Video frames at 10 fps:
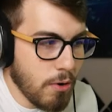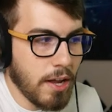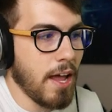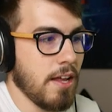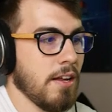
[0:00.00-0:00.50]

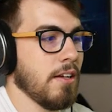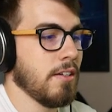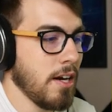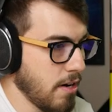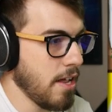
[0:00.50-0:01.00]
Okay,
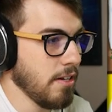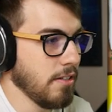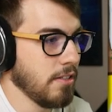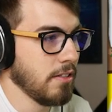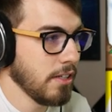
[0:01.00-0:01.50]
all right,
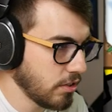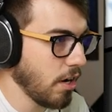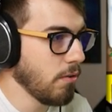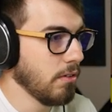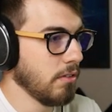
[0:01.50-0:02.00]
let's
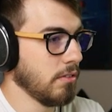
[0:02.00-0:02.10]
go.